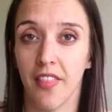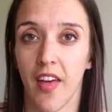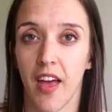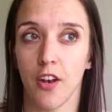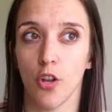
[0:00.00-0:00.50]

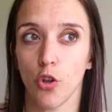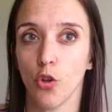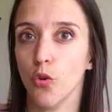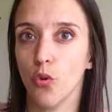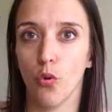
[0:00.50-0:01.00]
then
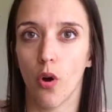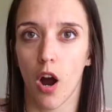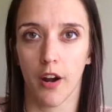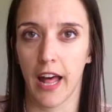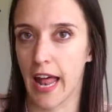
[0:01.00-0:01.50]
you
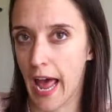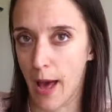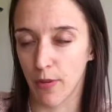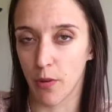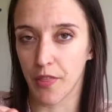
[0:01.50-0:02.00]
are not
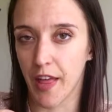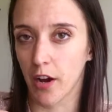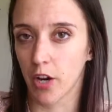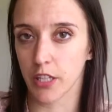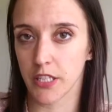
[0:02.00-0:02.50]
happy with that
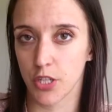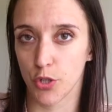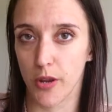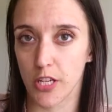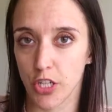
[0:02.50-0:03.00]
current
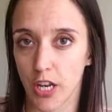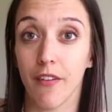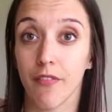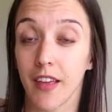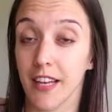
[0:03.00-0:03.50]
situation.
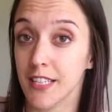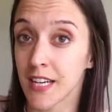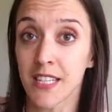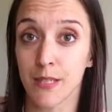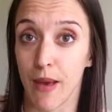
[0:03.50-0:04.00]
If it
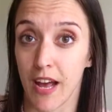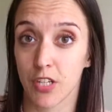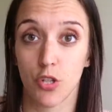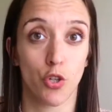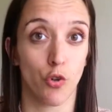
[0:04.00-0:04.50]
does
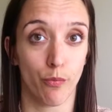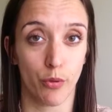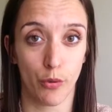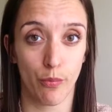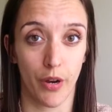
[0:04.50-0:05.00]
match your
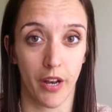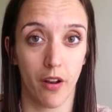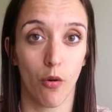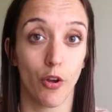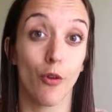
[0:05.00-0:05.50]
blueprint
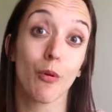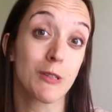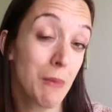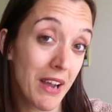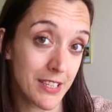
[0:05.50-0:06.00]
or your
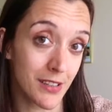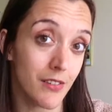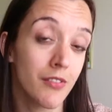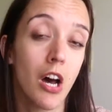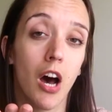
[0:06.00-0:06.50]

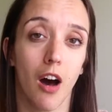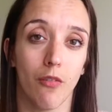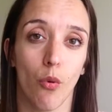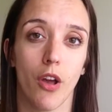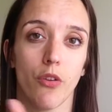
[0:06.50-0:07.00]
perspective
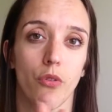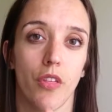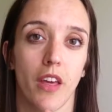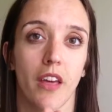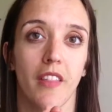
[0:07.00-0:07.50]
of what you
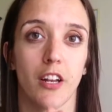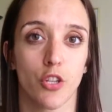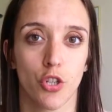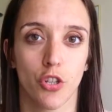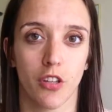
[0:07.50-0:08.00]
think that it
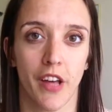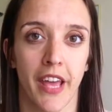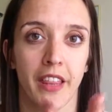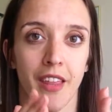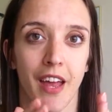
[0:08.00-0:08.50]
should look
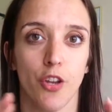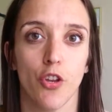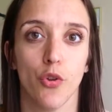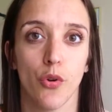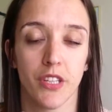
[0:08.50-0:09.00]
like, then
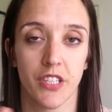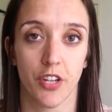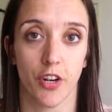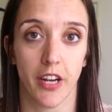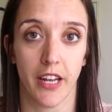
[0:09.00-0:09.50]
you
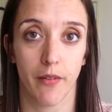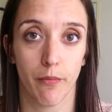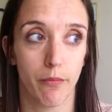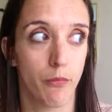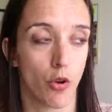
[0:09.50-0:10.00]
consider it
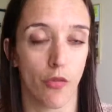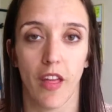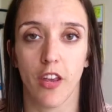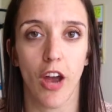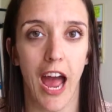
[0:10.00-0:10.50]
you know,
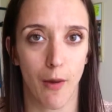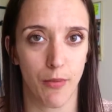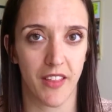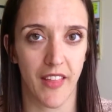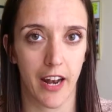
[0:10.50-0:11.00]
that you're
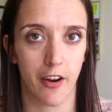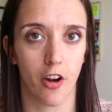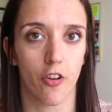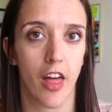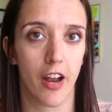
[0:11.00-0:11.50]
happy in that
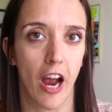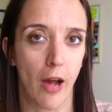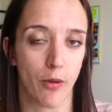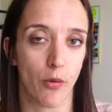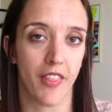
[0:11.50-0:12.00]
area, or that
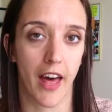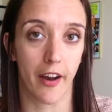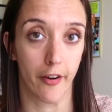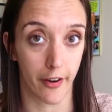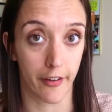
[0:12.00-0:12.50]
happy with that
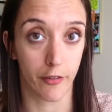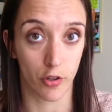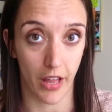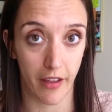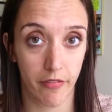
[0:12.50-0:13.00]
area of your
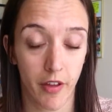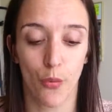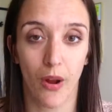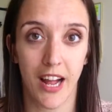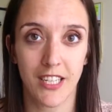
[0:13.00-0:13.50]
life. So
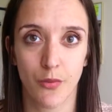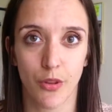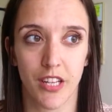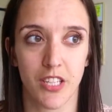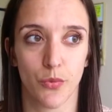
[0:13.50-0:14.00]
what I did
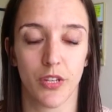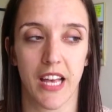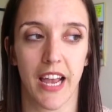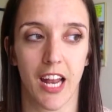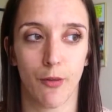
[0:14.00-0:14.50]
with this was
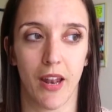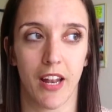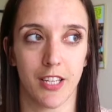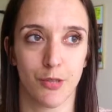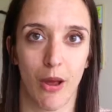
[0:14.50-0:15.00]
I kind of made
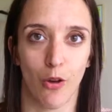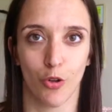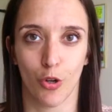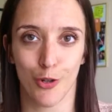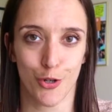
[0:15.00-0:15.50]
it into my own
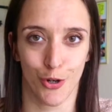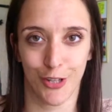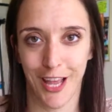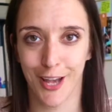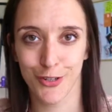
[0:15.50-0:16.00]
little
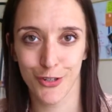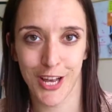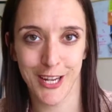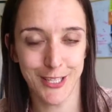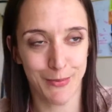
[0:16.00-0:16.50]
journaling
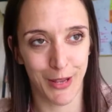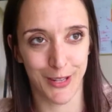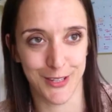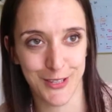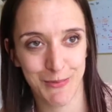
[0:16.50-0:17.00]
exercise
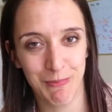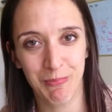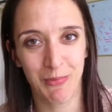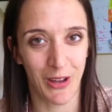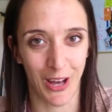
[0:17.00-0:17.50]
because
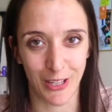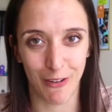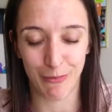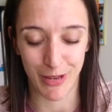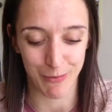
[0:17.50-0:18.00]
I
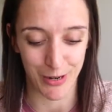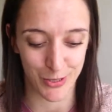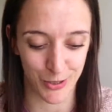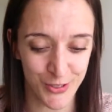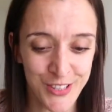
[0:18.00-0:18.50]
love me and my
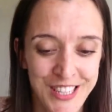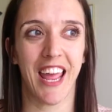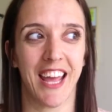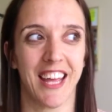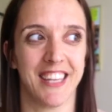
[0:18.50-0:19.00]
journals.
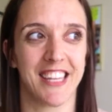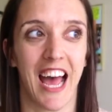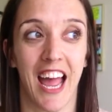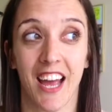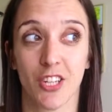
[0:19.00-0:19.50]
And
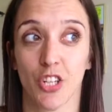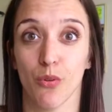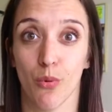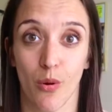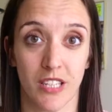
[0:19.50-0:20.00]
I actually
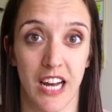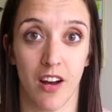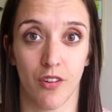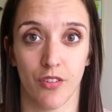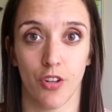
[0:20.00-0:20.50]
wrote
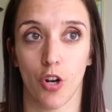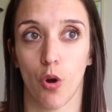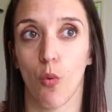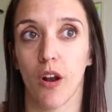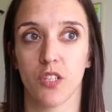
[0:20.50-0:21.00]
down, you
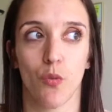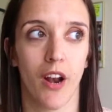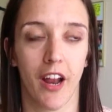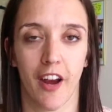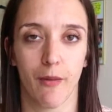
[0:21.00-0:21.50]
know, what is
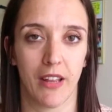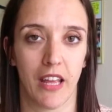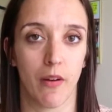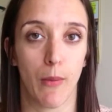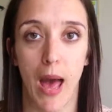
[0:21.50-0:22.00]
one area of my
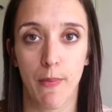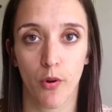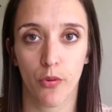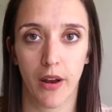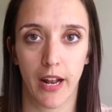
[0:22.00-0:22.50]
life I'm happy
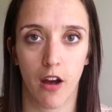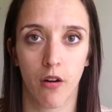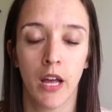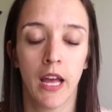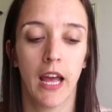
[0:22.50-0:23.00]
with right
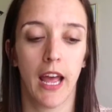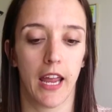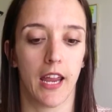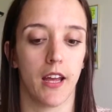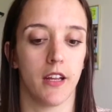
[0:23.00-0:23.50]
now
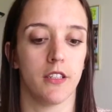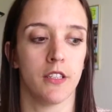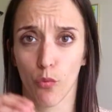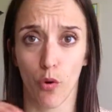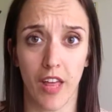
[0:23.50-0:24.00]

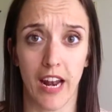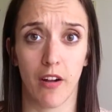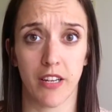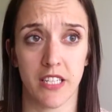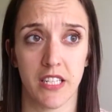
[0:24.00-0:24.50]
and wrote that
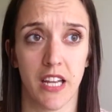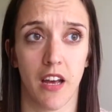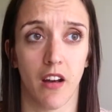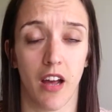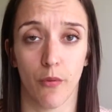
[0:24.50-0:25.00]
out in
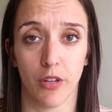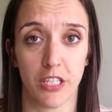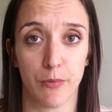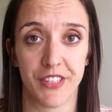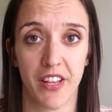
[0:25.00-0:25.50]
detail and got really
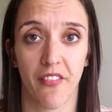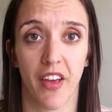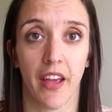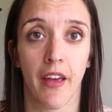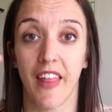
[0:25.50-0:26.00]

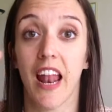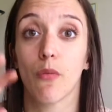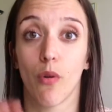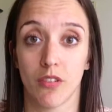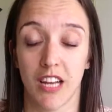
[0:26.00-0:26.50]
specific. And then I
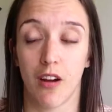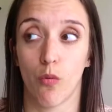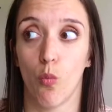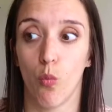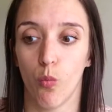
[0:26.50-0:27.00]
wrote
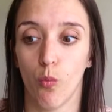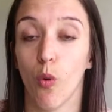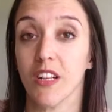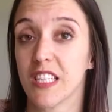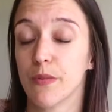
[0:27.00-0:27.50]
down
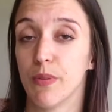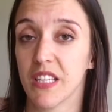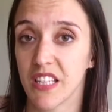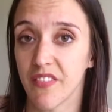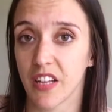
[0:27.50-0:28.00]
what
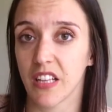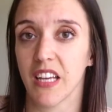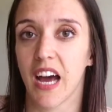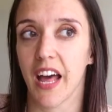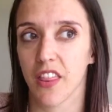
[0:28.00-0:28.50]

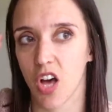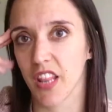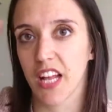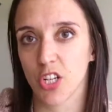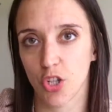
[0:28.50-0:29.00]
specifically I
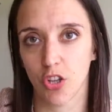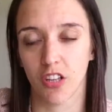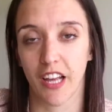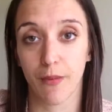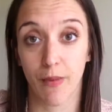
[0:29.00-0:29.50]
thought that should
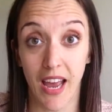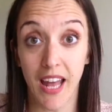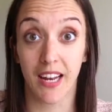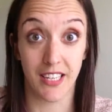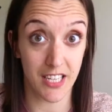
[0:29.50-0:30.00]
look like in my
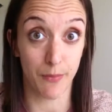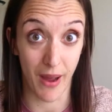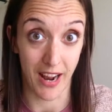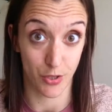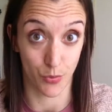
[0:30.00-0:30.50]
head and it did
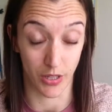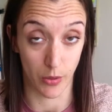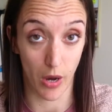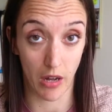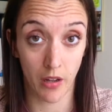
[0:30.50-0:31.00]
match really
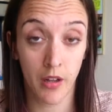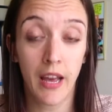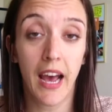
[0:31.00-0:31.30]
well.